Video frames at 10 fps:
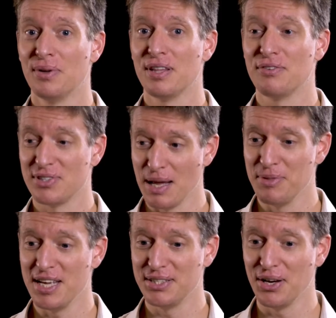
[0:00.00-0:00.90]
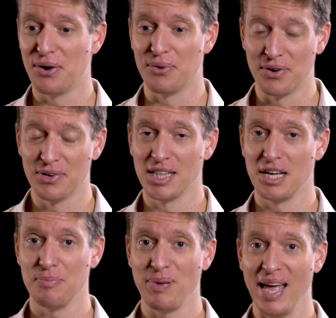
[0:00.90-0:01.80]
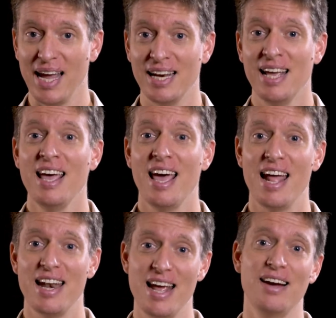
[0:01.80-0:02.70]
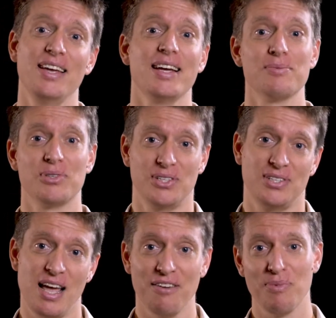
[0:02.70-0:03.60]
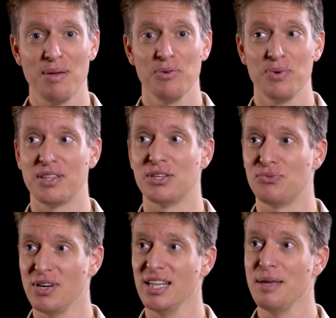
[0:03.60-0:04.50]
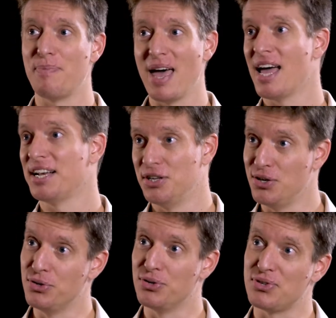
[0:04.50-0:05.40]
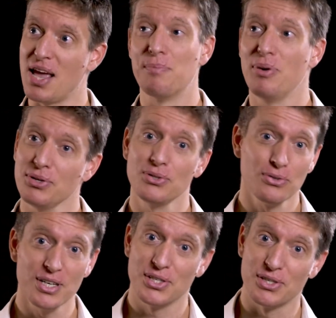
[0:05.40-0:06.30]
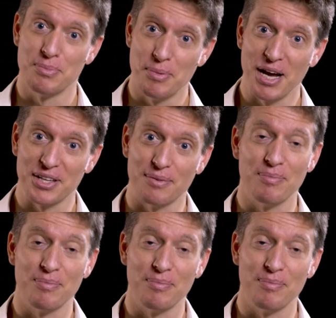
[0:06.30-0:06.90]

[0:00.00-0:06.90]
They've stubbed their toe, they're in a lot of pain, and now here comes this staff member with this really bad news and personal criticism about them.